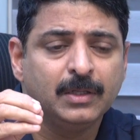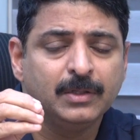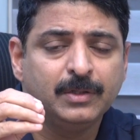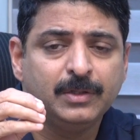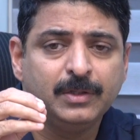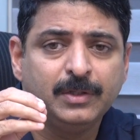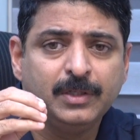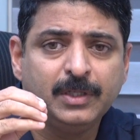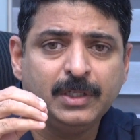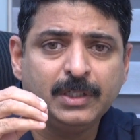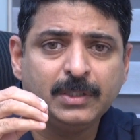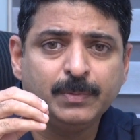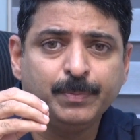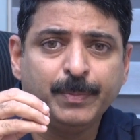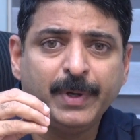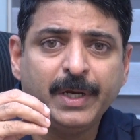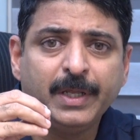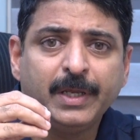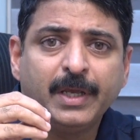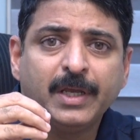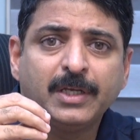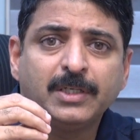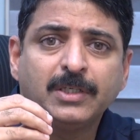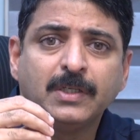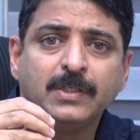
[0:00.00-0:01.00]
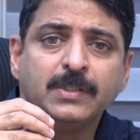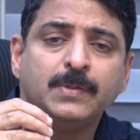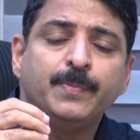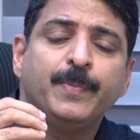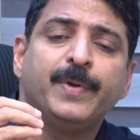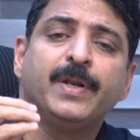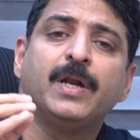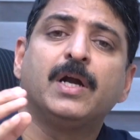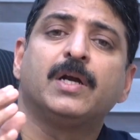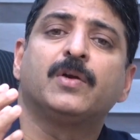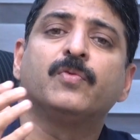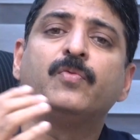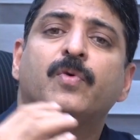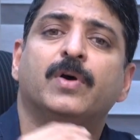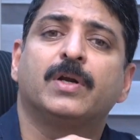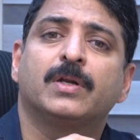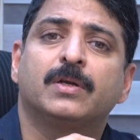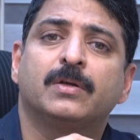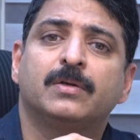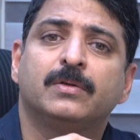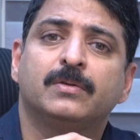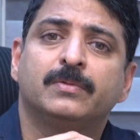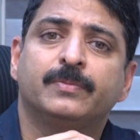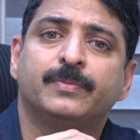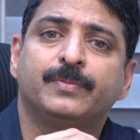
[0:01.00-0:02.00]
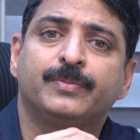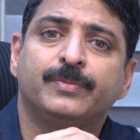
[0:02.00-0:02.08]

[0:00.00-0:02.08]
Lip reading: these medications may not work.